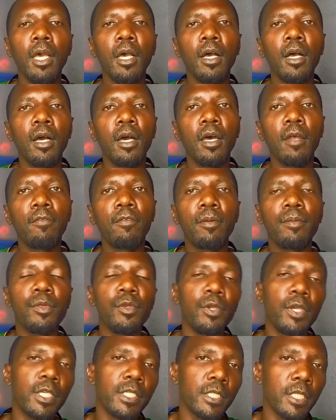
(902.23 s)
from
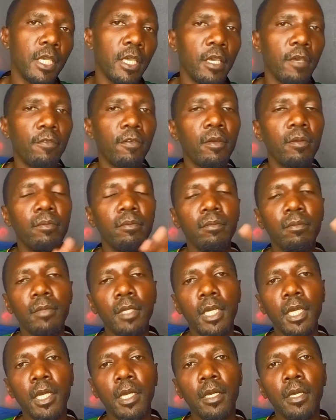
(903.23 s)
USA, from
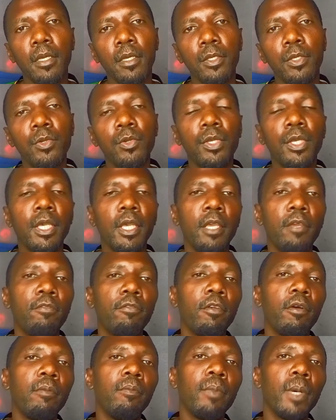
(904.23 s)
UK,
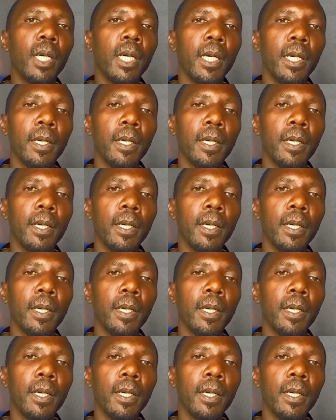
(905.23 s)
from